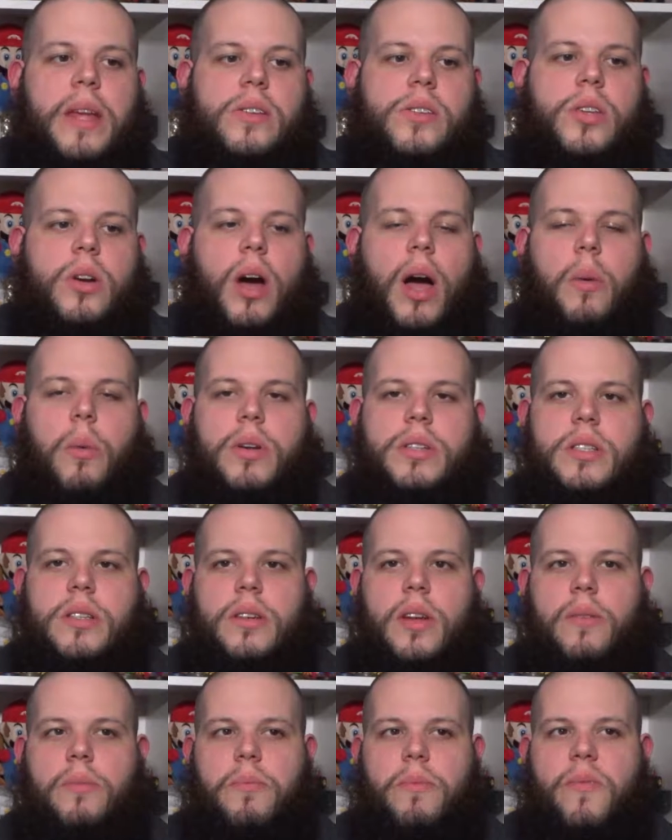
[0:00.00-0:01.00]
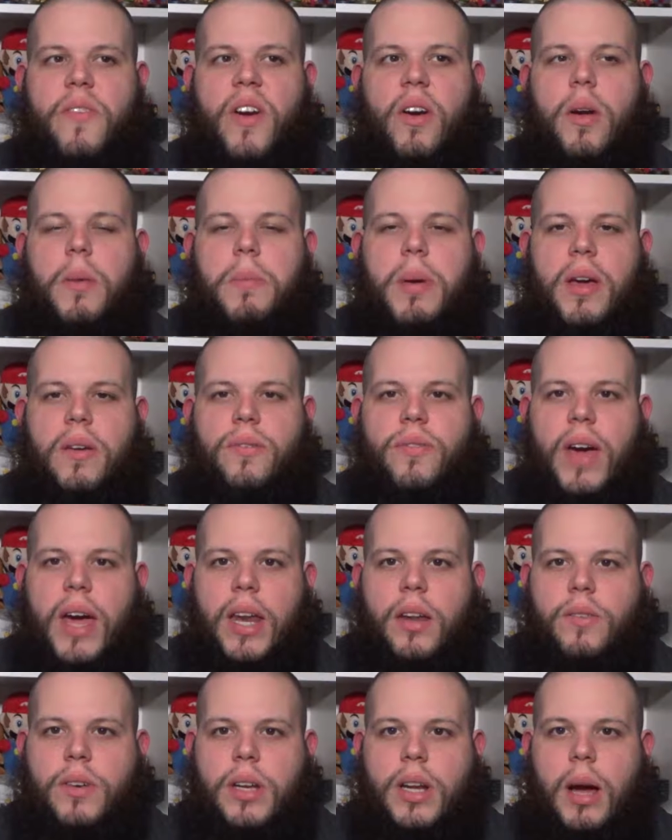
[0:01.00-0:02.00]
So I wasn't a very big
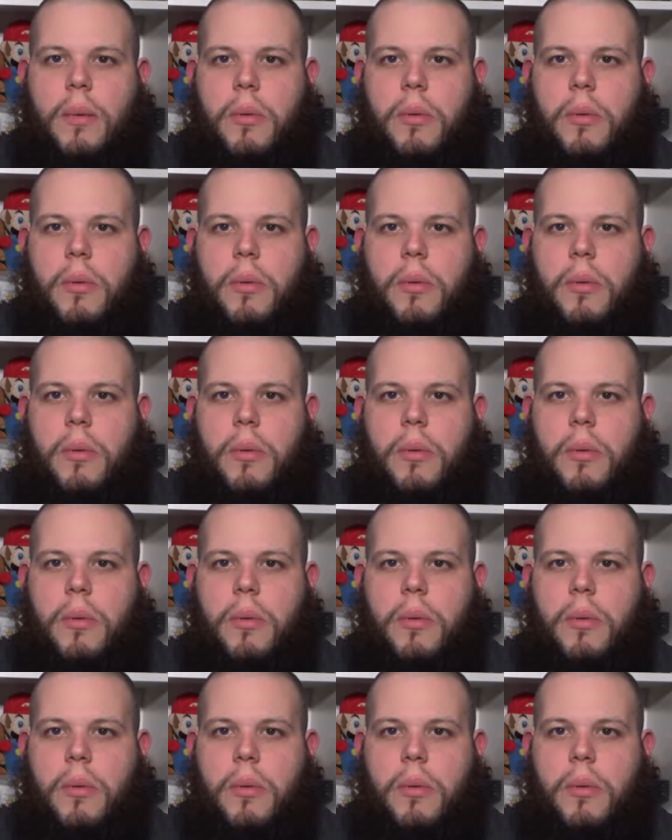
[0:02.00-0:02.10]
fan of it.